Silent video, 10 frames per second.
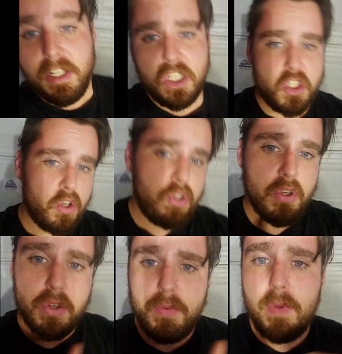just so you
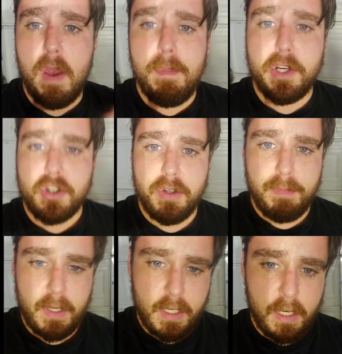can make sure you're
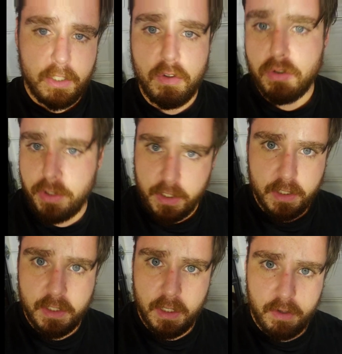maintaining social
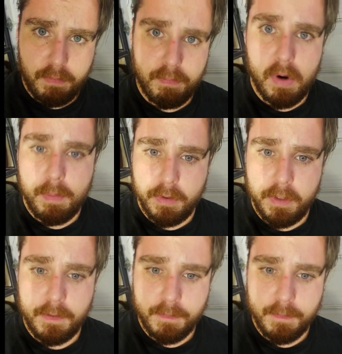distancing properly.